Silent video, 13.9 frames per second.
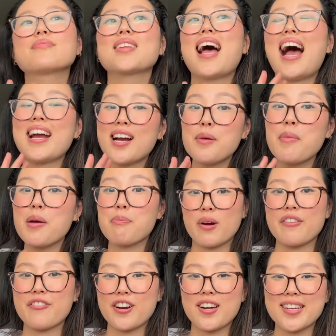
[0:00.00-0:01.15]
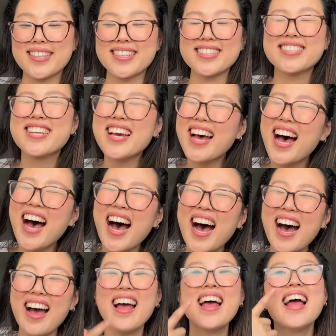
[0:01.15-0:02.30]
I got my boyfriend on this
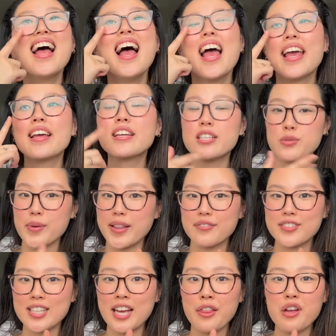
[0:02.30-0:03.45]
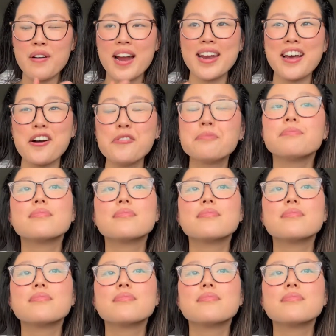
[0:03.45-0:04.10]
and because we live together right now,